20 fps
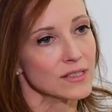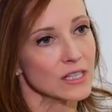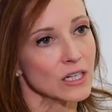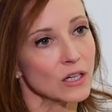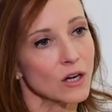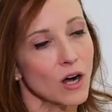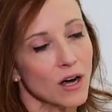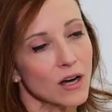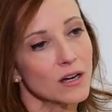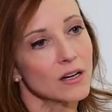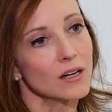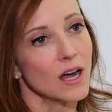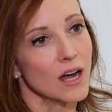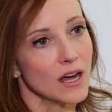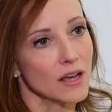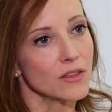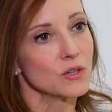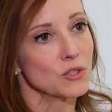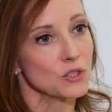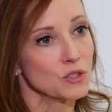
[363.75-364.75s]
there are
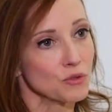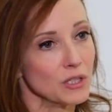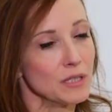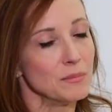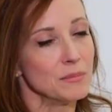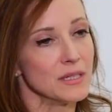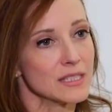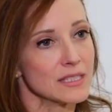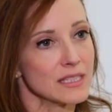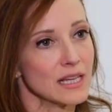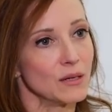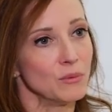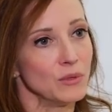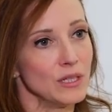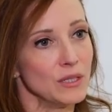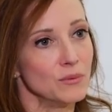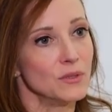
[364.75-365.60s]
other treatments that we